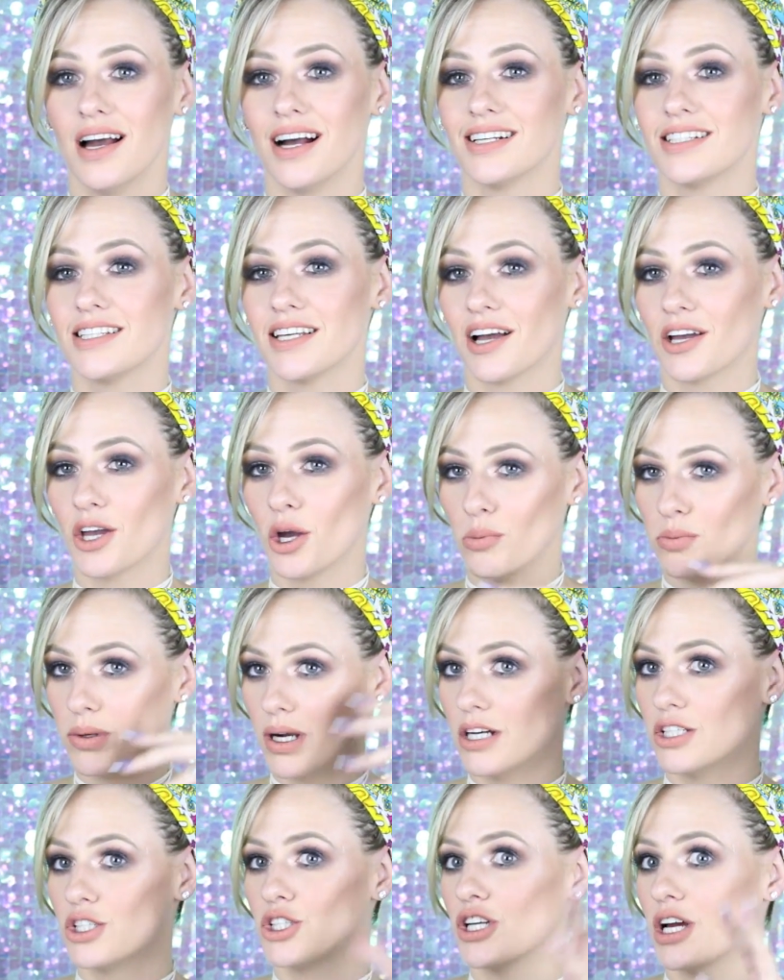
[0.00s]
it's like your
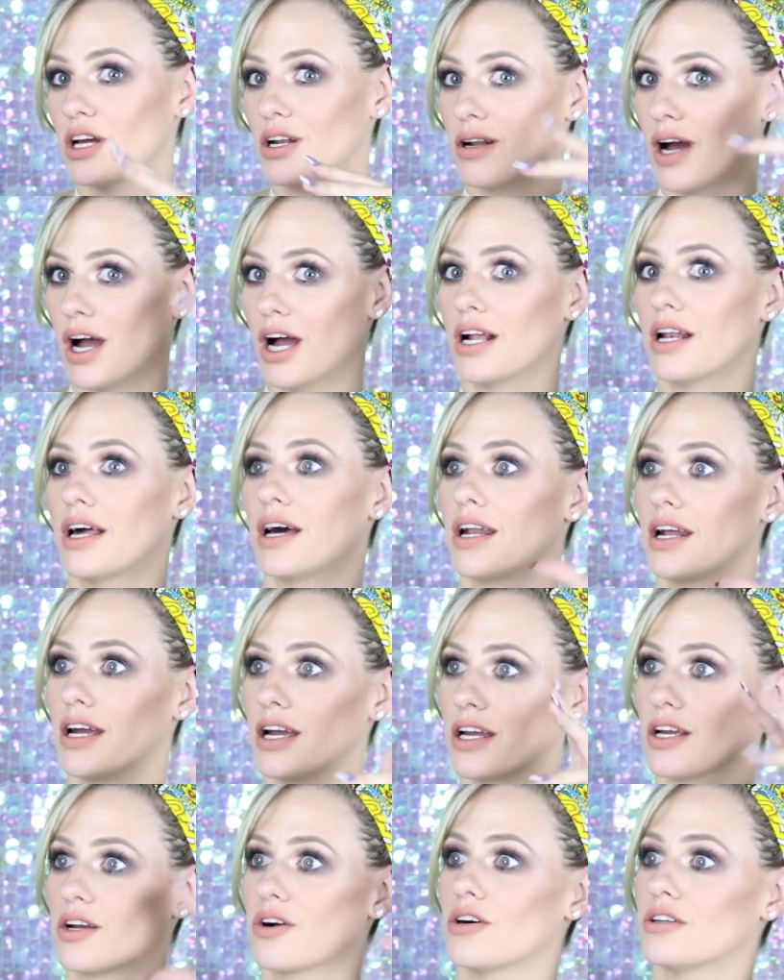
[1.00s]
blush and highlighter
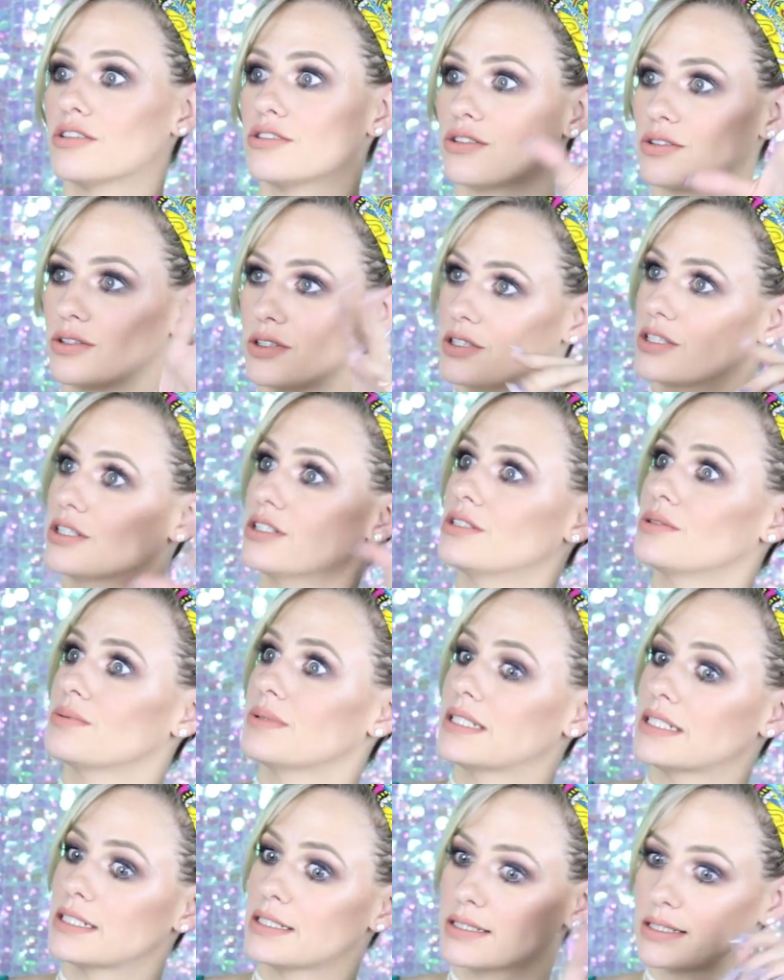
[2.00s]
and contouring goes
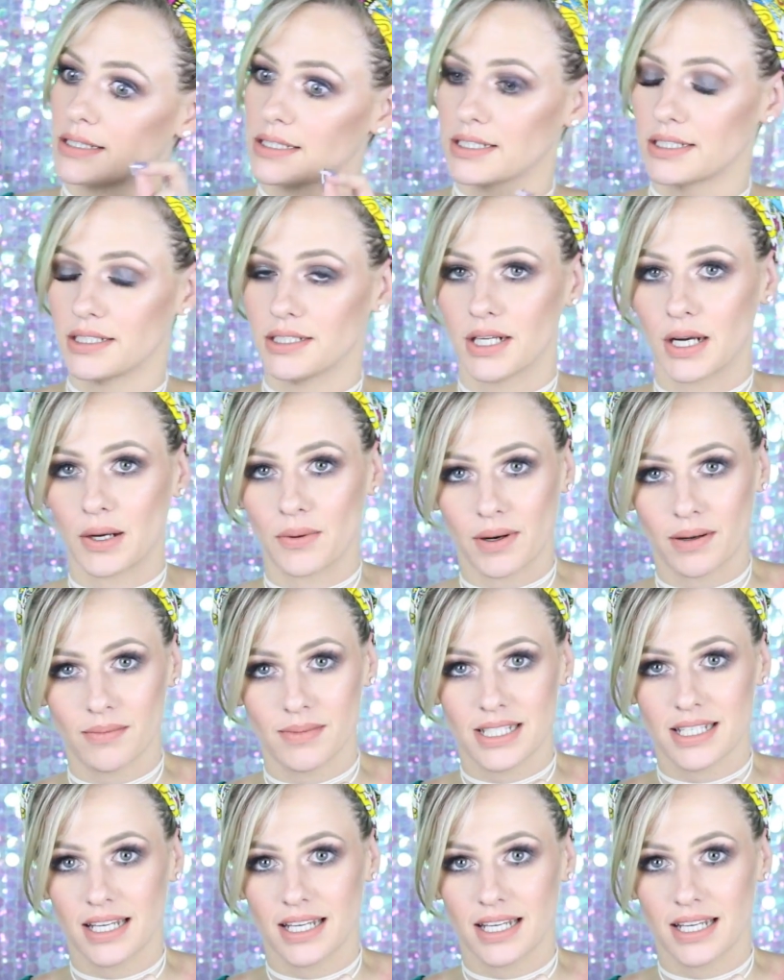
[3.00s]
with it. You know what I'm